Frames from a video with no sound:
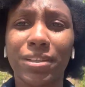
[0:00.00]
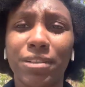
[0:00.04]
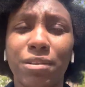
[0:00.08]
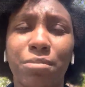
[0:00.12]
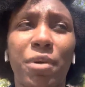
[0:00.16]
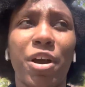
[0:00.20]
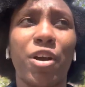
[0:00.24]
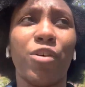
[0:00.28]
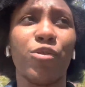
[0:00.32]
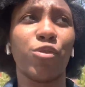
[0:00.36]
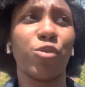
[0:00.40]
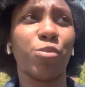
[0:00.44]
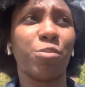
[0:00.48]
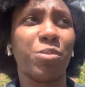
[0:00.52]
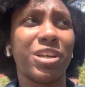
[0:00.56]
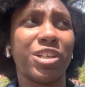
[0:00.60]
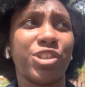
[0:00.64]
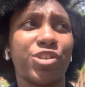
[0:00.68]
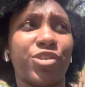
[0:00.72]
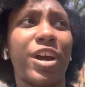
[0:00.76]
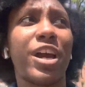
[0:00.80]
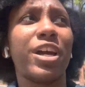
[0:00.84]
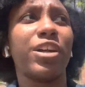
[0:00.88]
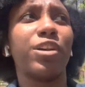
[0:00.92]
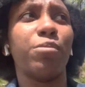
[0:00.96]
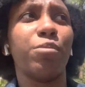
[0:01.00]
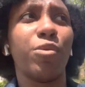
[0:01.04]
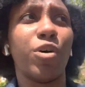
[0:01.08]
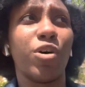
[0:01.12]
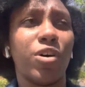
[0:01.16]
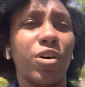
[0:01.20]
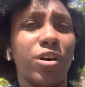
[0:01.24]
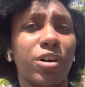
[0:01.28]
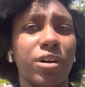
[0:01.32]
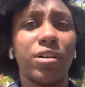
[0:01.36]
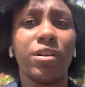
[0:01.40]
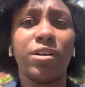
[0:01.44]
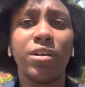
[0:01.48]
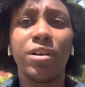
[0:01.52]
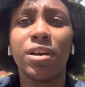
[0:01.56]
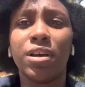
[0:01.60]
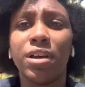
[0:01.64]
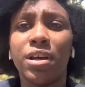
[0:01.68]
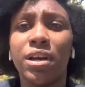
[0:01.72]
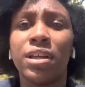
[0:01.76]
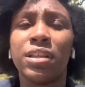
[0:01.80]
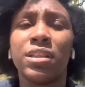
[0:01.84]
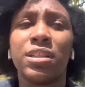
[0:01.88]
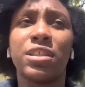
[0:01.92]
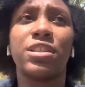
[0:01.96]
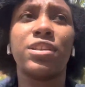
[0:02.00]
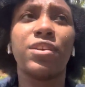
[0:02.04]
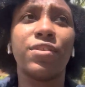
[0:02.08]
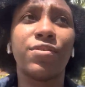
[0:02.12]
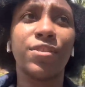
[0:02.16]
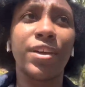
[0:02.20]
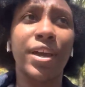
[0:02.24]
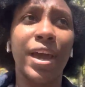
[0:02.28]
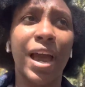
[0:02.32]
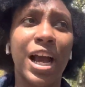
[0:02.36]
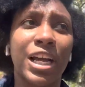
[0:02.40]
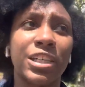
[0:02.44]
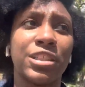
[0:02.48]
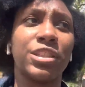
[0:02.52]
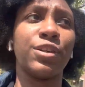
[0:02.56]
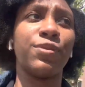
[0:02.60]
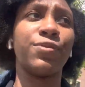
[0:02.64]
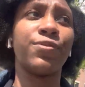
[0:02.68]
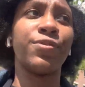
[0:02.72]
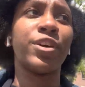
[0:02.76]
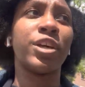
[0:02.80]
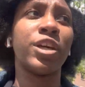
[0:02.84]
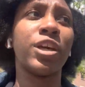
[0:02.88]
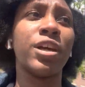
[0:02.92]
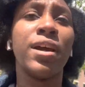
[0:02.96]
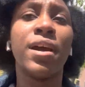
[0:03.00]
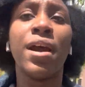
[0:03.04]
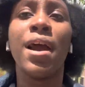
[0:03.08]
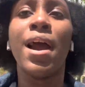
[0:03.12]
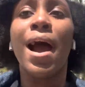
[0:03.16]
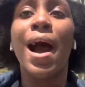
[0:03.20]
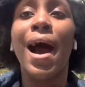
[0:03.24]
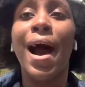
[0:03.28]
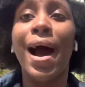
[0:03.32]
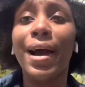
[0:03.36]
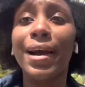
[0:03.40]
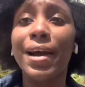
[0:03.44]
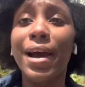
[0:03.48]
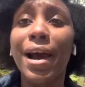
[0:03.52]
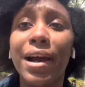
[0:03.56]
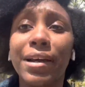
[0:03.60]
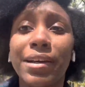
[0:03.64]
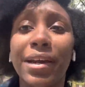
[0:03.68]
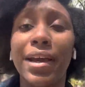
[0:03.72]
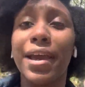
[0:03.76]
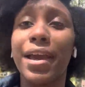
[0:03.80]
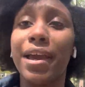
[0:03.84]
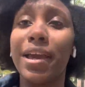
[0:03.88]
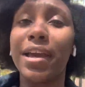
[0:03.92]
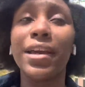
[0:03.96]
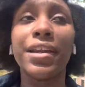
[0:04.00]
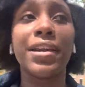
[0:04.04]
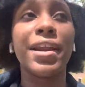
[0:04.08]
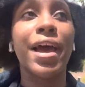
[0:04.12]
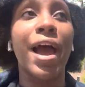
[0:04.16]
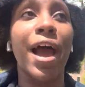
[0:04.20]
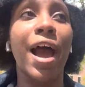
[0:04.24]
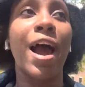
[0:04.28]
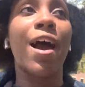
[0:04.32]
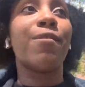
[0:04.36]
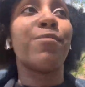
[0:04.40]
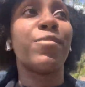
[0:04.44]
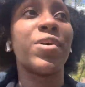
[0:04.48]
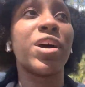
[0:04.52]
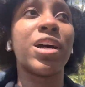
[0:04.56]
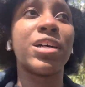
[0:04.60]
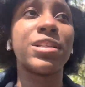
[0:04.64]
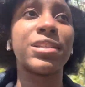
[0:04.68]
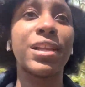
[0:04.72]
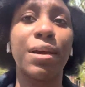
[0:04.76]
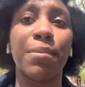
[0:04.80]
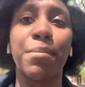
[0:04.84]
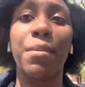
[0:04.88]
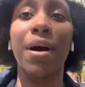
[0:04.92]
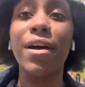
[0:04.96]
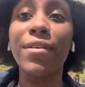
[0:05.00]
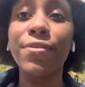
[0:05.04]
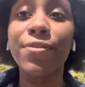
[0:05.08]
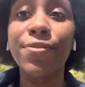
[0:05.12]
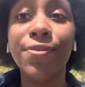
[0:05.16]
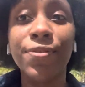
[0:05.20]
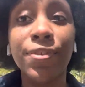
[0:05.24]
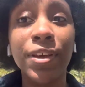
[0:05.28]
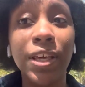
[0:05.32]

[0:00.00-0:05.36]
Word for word: to my room and try them on to see if they actually fit i got an eight and a half because like my